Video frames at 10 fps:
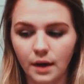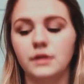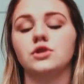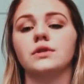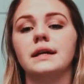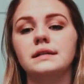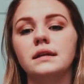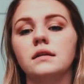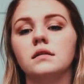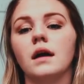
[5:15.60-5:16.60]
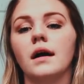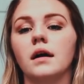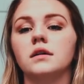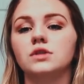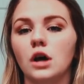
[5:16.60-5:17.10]
And June 18th, I
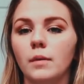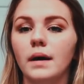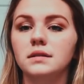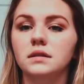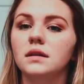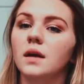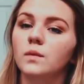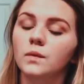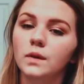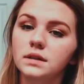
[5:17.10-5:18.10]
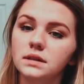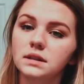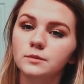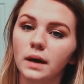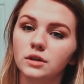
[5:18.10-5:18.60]
got a job as a 911
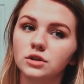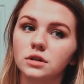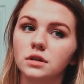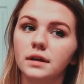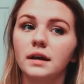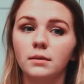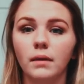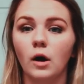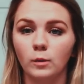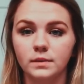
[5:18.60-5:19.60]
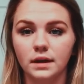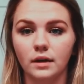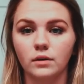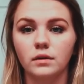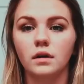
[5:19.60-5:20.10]
dispatcher in my
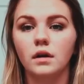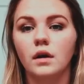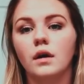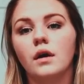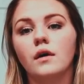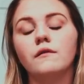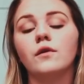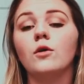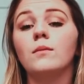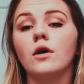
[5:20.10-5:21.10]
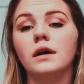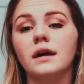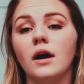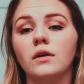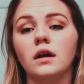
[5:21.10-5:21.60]
hometown for Okmulgee
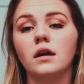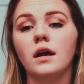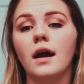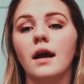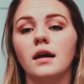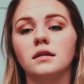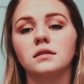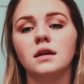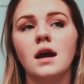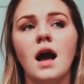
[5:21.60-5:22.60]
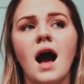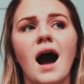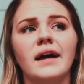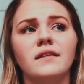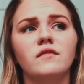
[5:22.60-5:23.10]
County. And
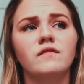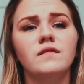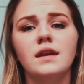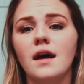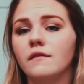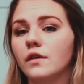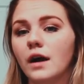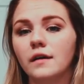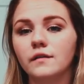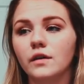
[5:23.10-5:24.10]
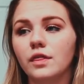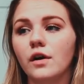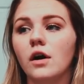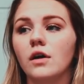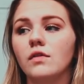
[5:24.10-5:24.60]
I've never ever
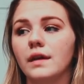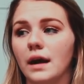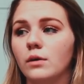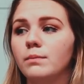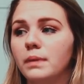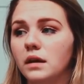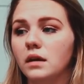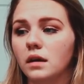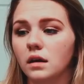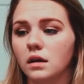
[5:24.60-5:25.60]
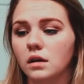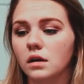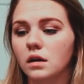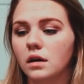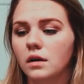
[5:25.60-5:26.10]
thought that I would be
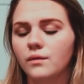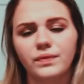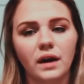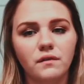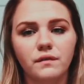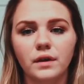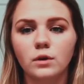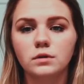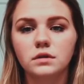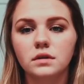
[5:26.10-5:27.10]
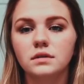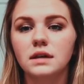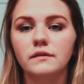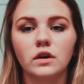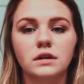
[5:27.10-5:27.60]
in that field,
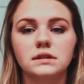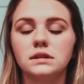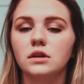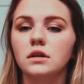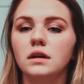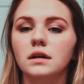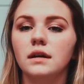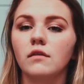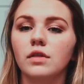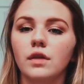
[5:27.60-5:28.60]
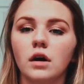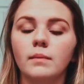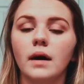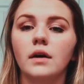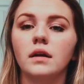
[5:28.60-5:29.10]
never considered it, never thought
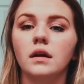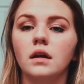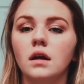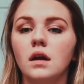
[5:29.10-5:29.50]
about it.